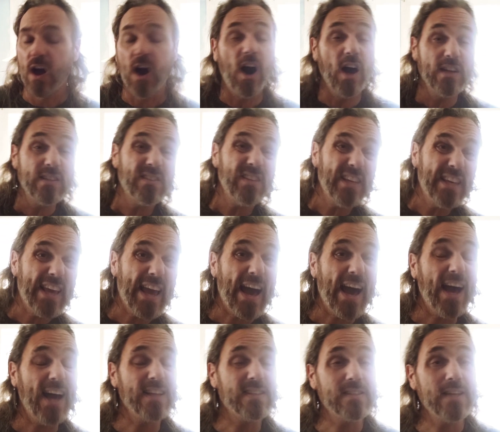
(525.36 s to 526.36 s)
Honestly,
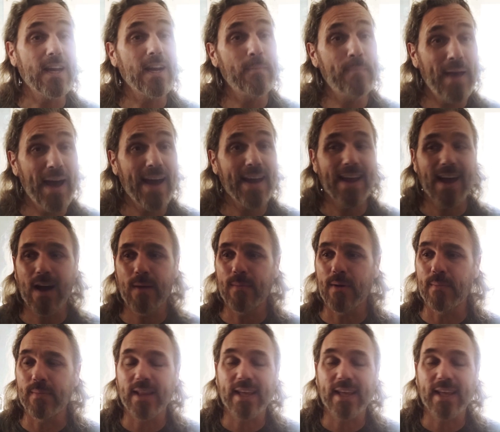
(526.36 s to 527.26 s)
yeah, it's not a bad album.